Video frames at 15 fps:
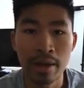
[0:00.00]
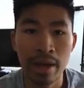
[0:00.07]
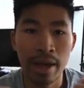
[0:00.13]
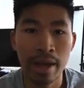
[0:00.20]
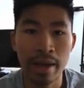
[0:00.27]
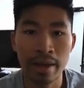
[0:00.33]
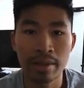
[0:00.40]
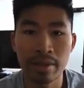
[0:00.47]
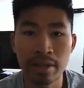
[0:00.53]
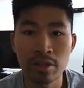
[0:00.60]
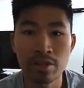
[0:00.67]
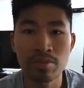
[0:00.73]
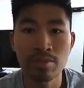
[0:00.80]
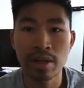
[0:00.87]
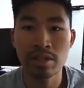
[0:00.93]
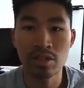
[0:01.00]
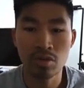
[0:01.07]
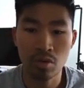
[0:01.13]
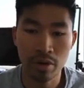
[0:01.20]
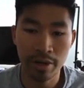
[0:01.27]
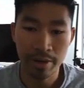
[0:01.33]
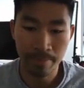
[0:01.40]
And here's my
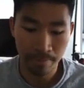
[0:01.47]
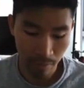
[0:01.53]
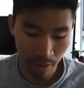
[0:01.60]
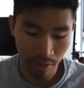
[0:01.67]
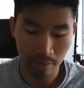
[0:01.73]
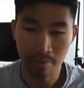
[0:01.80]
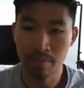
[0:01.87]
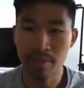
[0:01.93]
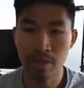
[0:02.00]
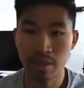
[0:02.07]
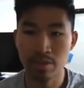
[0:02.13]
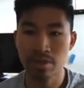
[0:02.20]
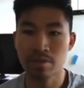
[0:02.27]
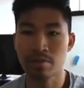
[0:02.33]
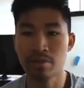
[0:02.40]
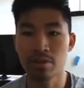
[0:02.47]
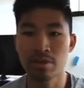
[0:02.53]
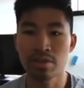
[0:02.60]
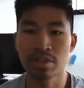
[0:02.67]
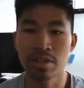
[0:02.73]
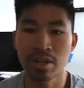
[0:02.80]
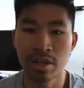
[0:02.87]
story. Here's the
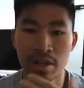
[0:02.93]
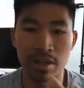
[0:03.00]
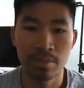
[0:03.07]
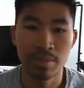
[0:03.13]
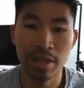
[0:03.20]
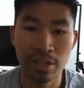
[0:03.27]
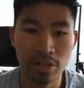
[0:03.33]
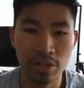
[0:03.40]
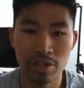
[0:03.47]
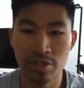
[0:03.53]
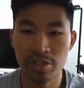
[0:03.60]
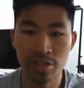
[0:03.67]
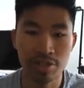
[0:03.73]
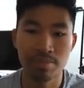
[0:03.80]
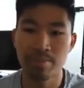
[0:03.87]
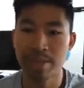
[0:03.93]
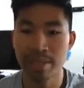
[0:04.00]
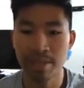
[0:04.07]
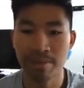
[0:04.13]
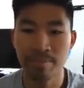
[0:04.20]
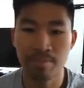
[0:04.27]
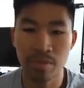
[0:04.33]
first picture, is just
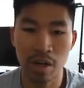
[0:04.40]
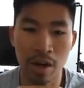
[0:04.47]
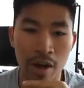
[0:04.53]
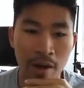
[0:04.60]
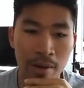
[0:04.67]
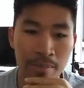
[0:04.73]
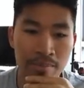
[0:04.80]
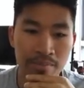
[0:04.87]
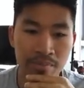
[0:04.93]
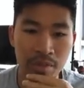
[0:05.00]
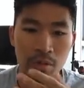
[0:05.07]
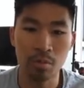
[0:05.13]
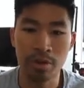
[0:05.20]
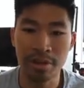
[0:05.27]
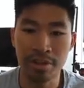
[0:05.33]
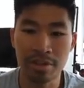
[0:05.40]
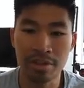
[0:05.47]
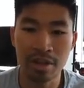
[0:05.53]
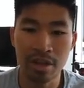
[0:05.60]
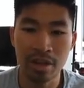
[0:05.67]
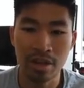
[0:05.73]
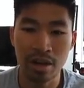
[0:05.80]
me with
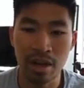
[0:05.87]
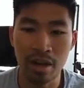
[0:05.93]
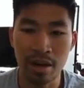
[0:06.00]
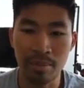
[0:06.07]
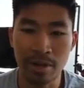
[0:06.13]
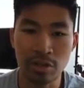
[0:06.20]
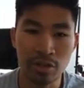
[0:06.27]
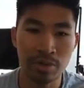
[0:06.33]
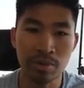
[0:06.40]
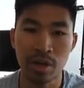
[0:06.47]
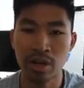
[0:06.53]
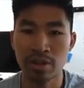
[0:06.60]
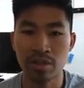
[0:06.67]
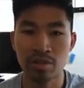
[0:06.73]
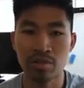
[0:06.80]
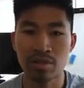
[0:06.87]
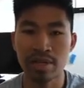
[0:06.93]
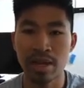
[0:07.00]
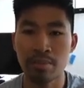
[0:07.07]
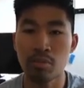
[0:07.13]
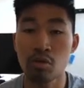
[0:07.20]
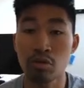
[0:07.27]
my dream car. This was
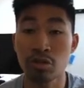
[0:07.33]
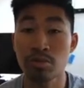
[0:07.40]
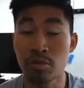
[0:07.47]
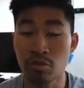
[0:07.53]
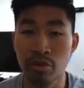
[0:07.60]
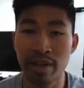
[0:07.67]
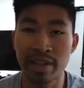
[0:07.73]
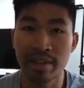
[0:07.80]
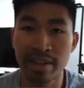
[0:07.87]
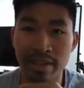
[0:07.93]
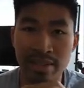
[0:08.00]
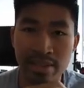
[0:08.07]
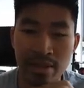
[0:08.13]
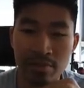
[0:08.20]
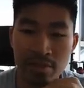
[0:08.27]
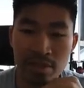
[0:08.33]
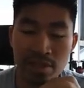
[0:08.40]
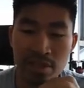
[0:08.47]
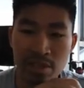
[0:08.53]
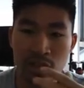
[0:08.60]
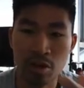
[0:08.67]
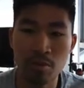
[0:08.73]
at Porsche Marin in San
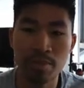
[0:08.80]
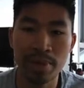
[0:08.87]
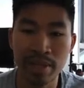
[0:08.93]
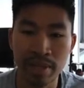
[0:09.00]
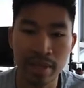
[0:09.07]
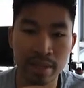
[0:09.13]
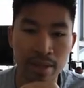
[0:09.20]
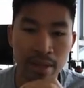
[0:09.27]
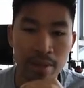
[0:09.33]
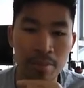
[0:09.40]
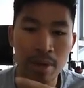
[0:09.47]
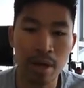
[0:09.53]
Francisco, picking it up.